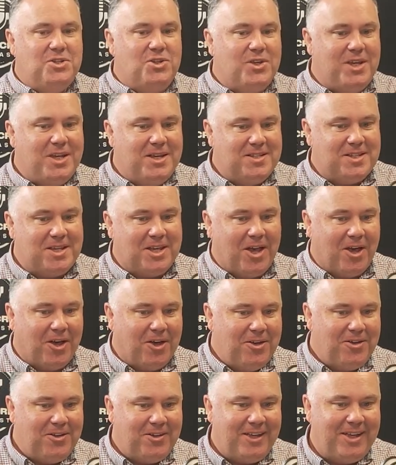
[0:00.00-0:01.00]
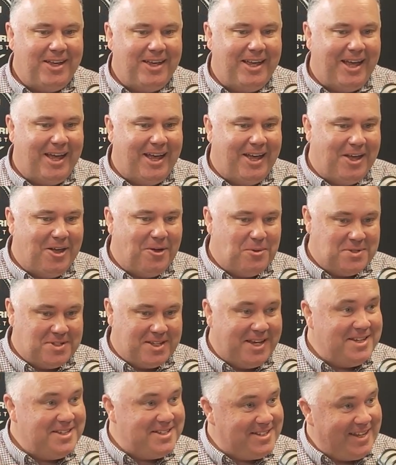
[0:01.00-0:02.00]
2 years ago, it
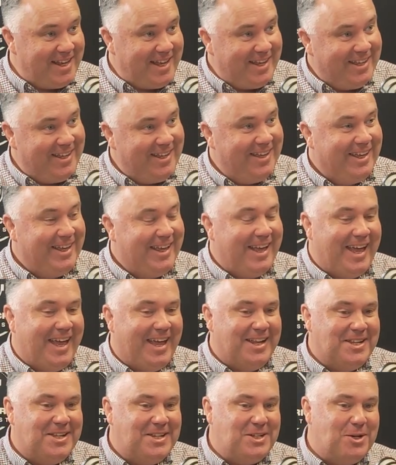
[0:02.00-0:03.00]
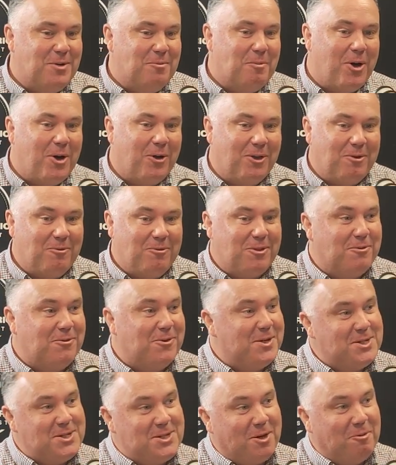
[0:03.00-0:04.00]
was Easter, and you're bowling for the
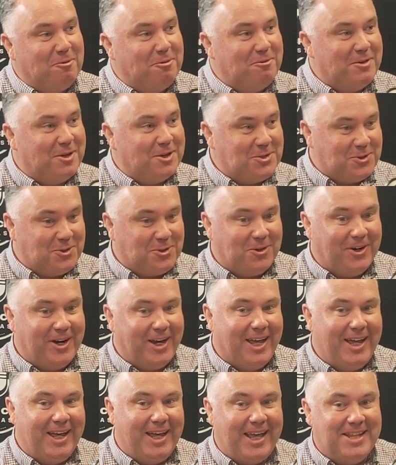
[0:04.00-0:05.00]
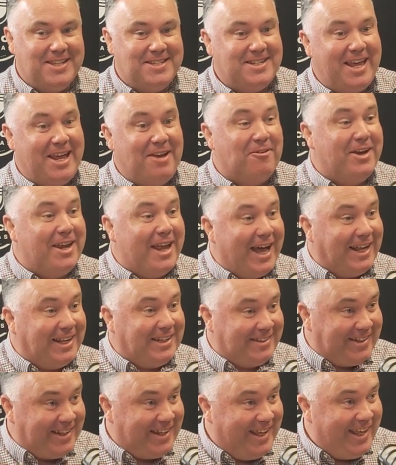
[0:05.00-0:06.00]
first time for Victoria against Henry
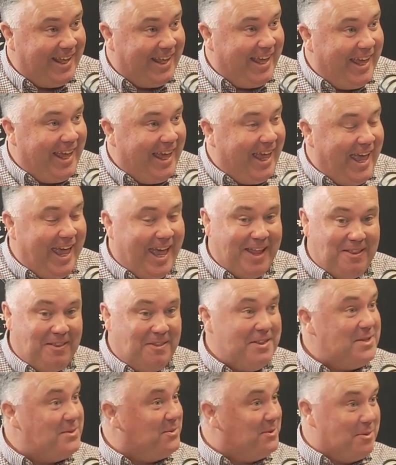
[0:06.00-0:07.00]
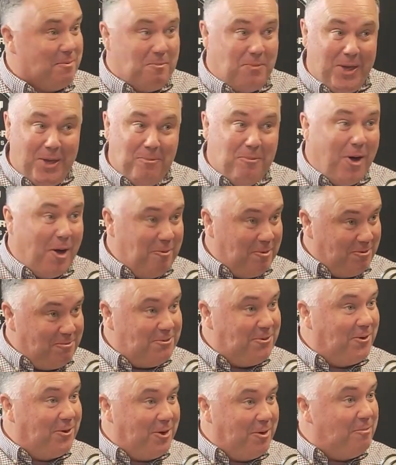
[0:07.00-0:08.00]
Hunt, and this was a big moment
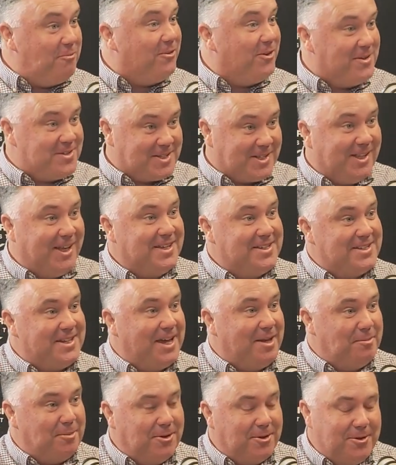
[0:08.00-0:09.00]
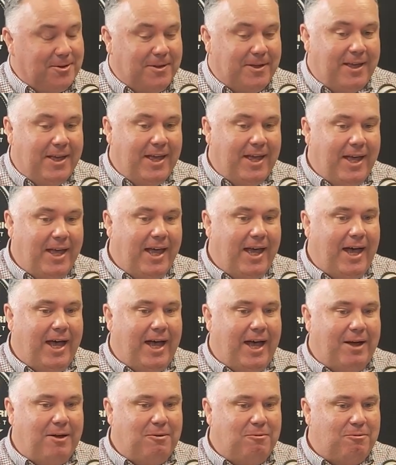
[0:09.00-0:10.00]
for you, first class debut.
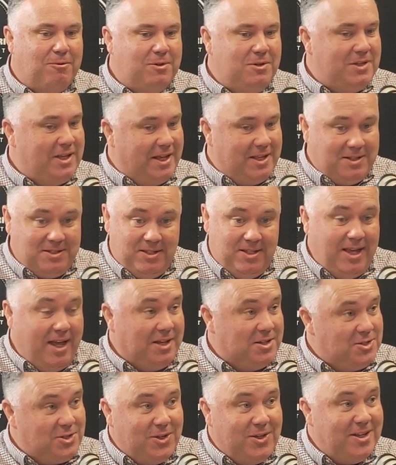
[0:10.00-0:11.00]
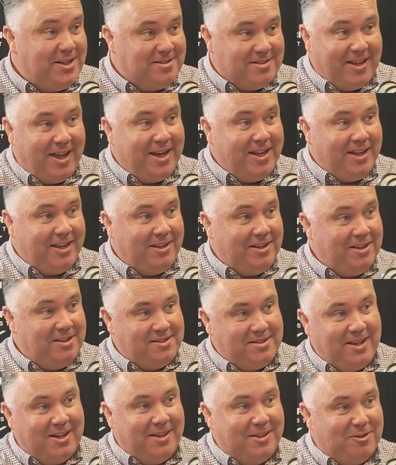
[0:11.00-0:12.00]
2 years later,
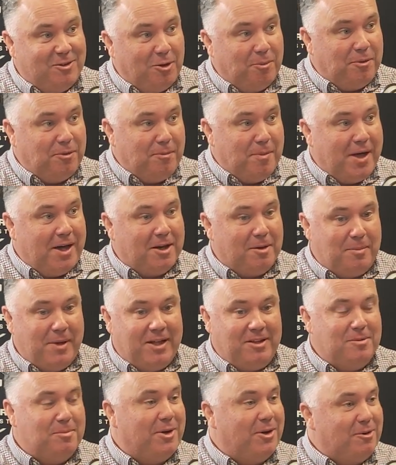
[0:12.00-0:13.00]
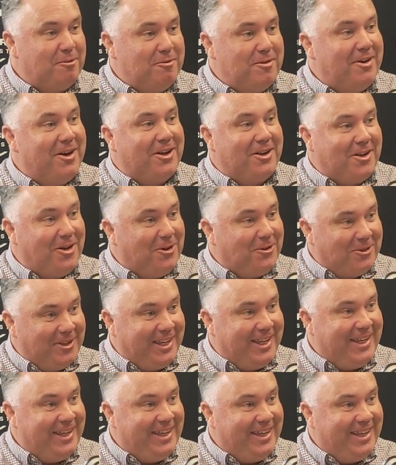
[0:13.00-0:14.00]
you're standing at the top of your mark about to bowl to Virat
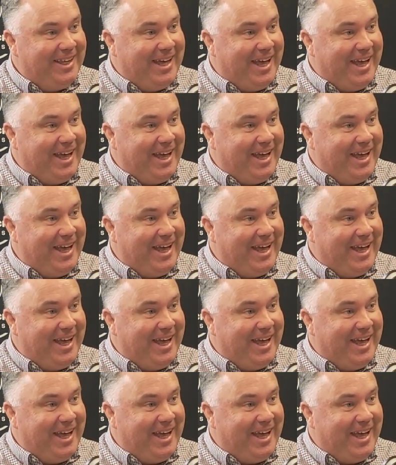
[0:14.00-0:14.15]
Kohli.